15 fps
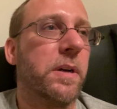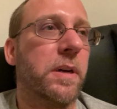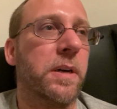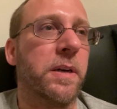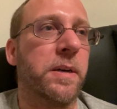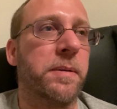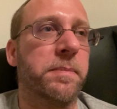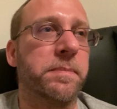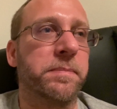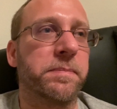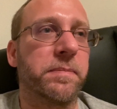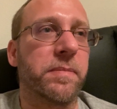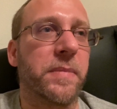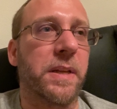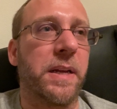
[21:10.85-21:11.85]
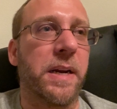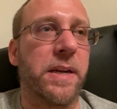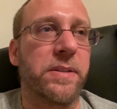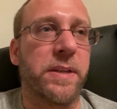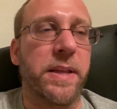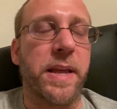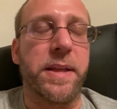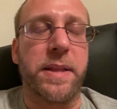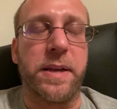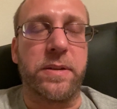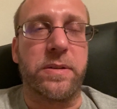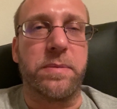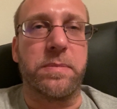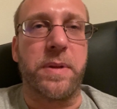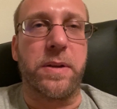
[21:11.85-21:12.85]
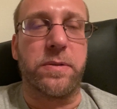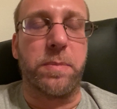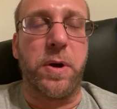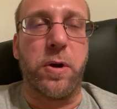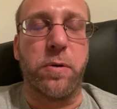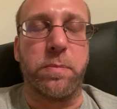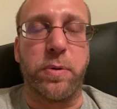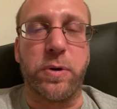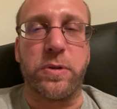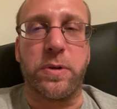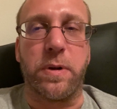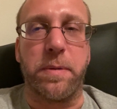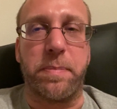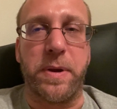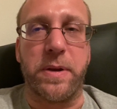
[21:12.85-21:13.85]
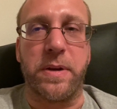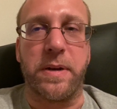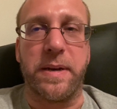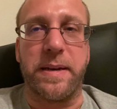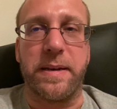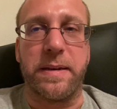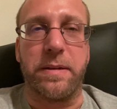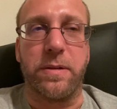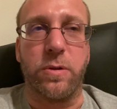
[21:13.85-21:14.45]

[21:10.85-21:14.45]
And I say that's my own personal opinion,